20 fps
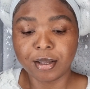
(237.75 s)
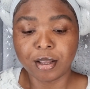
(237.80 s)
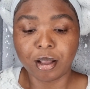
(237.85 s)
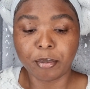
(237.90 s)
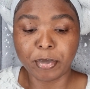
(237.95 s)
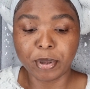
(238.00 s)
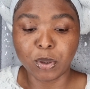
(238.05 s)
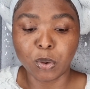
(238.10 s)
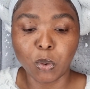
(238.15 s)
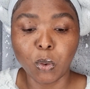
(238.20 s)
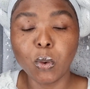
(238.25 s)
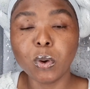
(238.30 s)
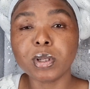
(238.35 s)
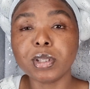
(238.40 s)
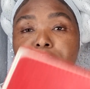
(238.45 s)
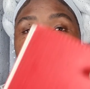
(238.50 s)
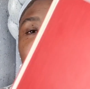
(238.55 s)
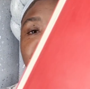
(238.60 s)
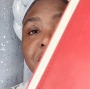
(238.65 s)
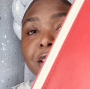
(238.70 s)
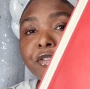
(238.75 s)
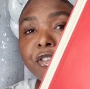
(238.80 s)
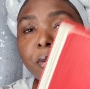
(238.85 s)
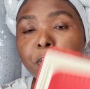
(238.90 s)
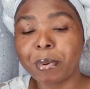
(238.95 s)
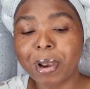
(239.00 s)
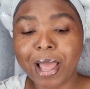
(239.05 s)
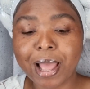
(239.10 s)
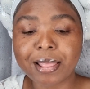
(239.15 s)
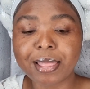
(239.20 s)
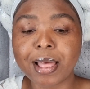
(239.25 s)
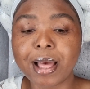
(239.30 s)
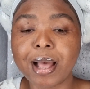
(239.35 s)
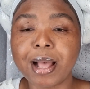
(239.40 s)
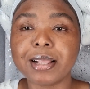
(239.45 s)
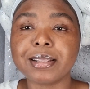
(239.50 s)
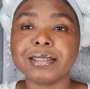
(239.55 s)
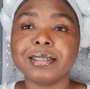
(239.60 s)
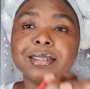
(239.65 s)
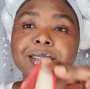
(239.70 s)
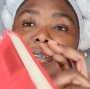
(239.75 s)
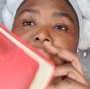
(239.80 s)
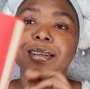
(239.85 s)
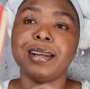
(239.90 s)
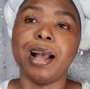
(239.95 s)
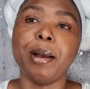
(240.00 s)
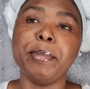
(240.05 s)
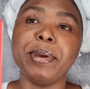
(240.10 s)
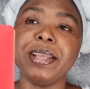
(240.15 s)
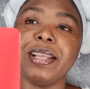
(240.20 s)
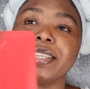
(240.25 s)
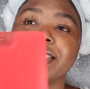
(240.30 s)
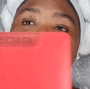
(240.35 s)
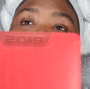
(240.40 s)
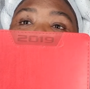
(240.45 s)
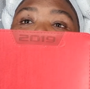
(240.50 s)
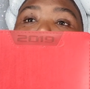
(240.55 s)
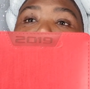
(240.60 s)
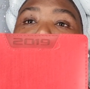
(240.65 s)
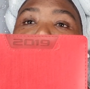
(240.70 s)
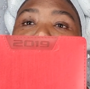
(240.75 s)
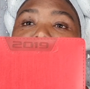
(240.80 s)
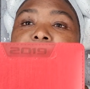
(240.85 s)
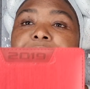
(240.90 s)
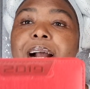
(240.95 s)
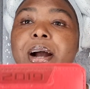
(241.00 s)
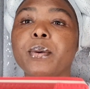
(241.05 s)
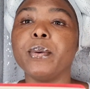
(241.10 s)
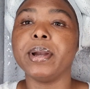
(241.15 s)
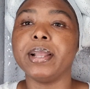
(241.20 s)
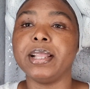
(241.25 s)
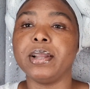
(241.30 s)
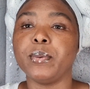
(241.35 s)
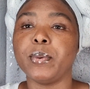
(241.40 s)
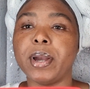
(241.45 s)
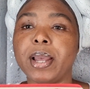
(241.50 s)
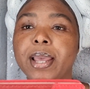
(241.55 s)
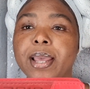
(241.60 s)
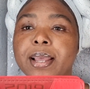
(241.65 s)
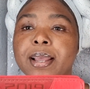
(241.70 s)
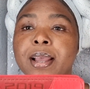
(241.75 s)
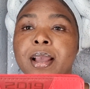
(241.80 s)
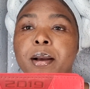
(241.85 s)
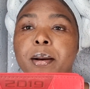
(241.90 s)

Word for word: I've been holding stuff up like that I mean, it's going to work now anyway.